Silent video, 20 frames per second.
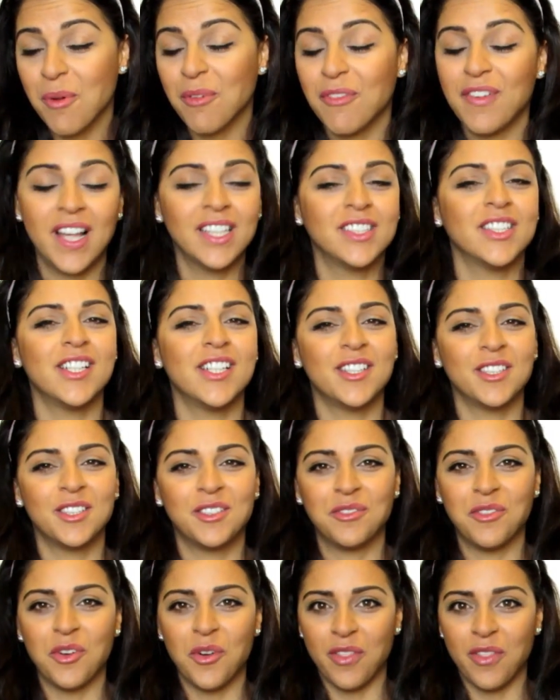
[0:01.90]
of
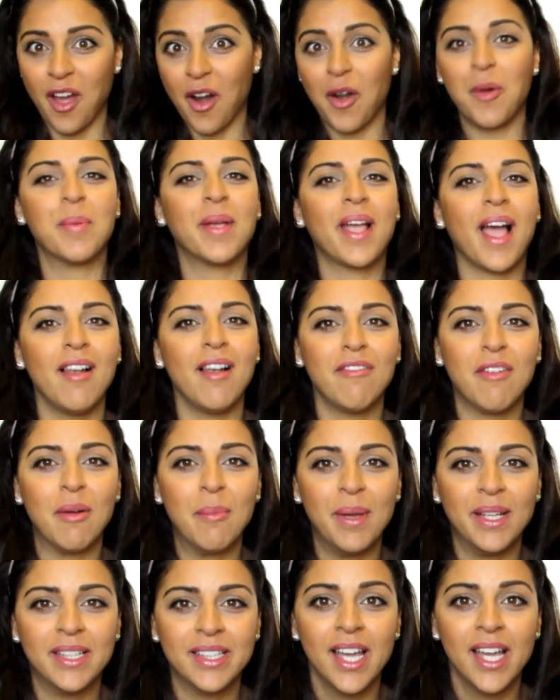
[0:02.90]
letters for the Arabic
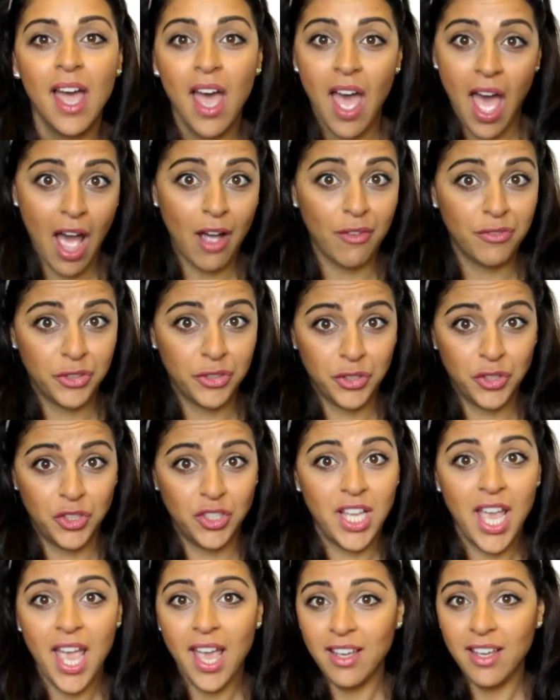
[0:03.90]
alphabet. After
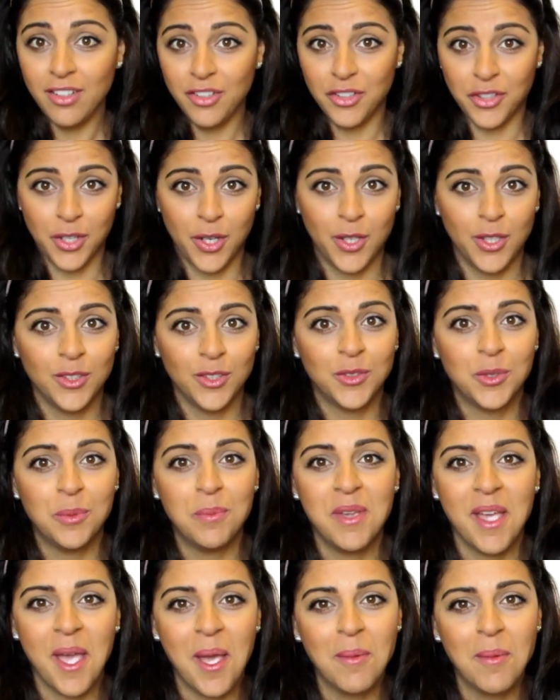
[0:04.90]
today, you're going to
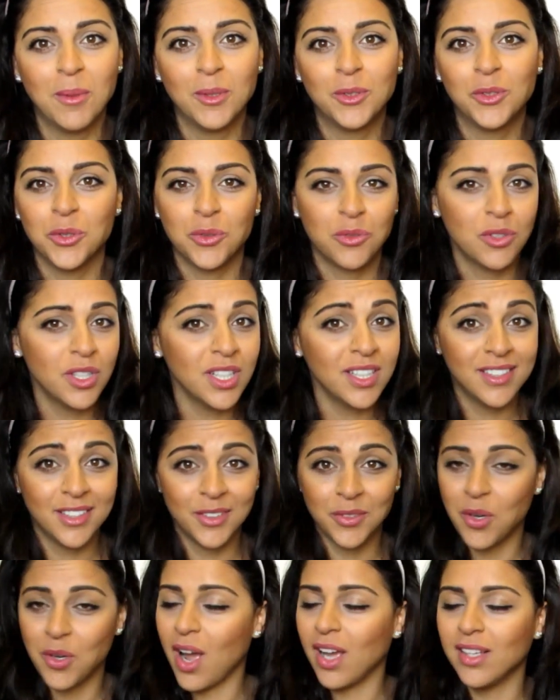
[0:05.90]
be able to read
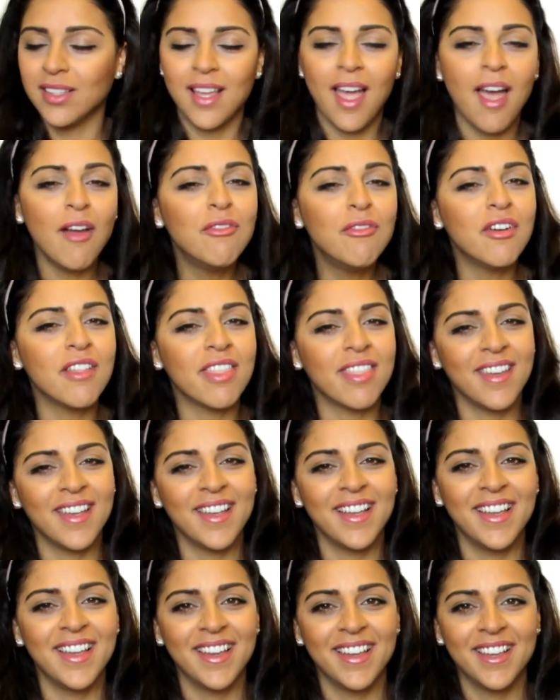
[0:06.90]
and write
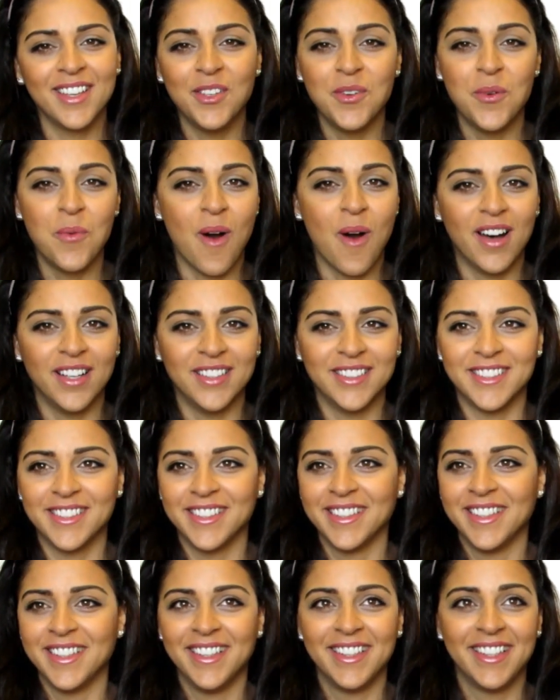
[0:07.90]
everything you want
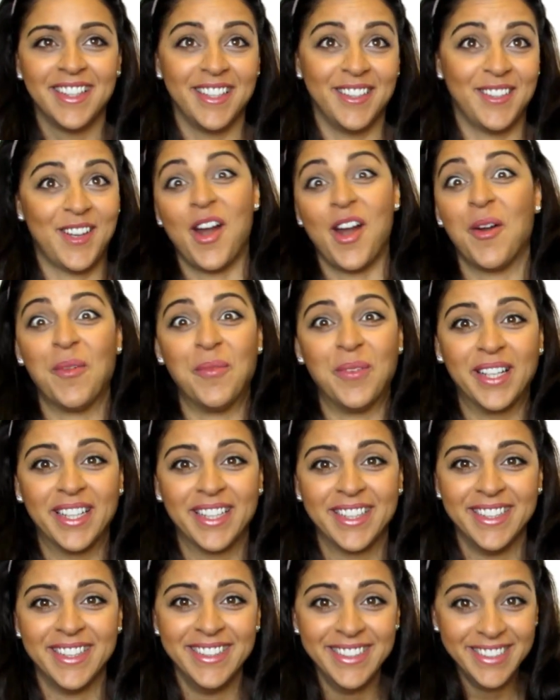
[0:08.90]
in
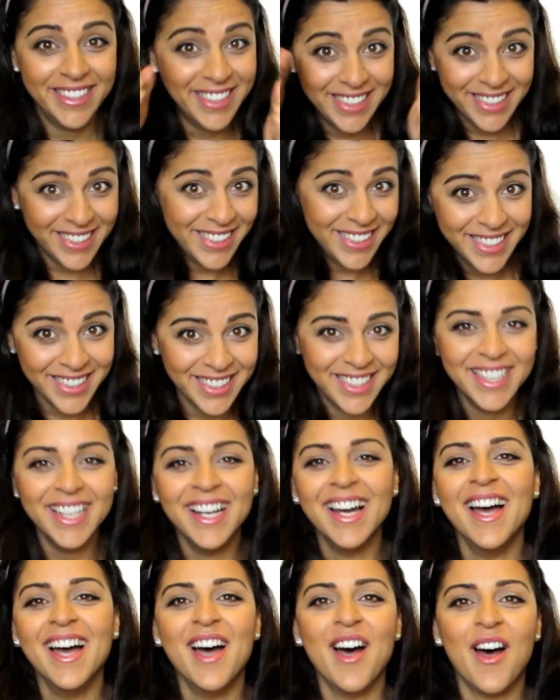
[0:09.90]
Arabic.
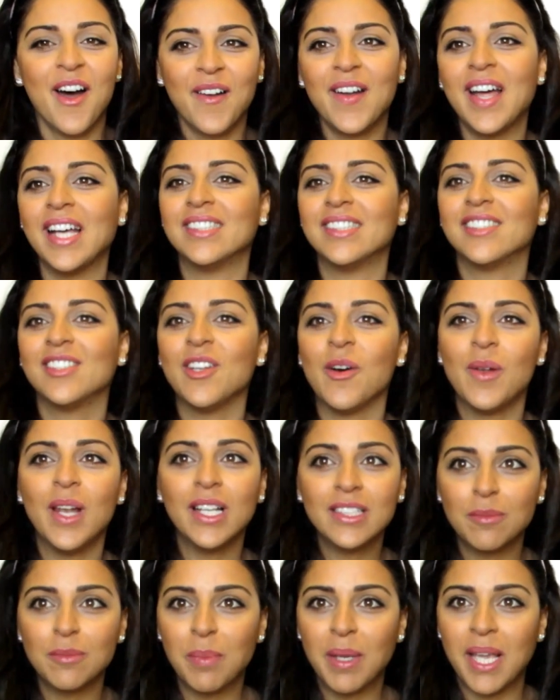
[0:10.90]
Alright, so
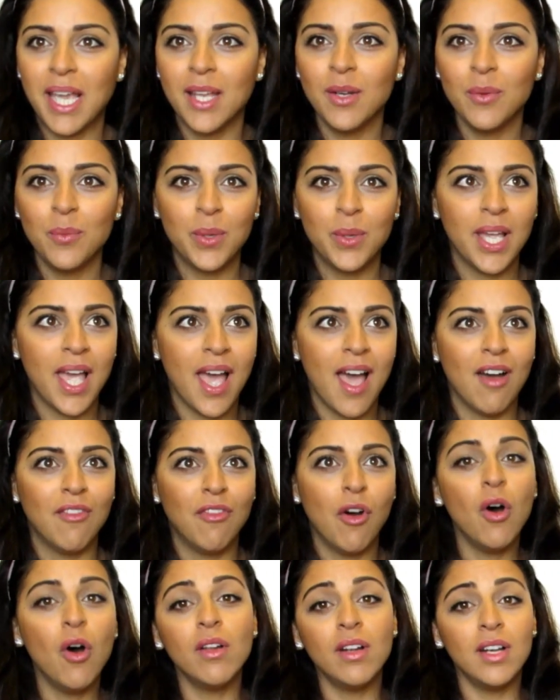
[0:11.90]
let's begin. We have
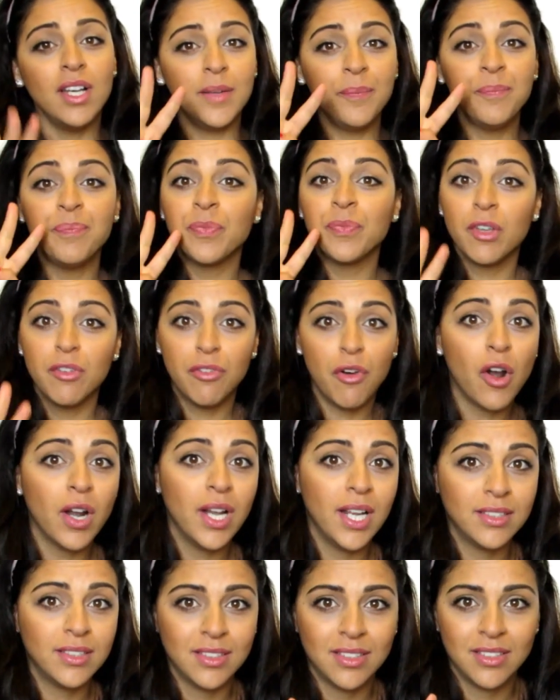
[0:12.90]
only 4
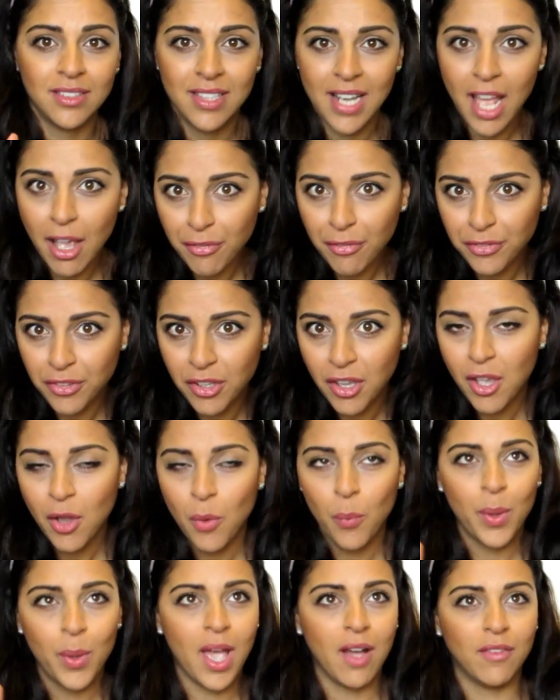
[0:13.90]
letters left.
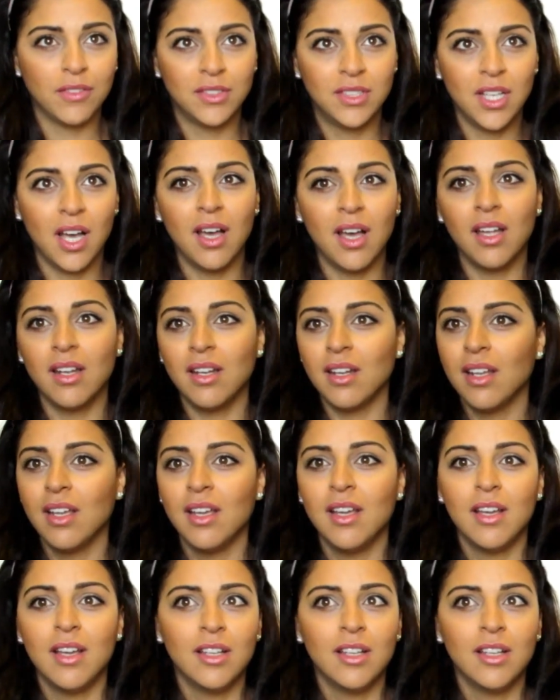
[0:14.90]
We have done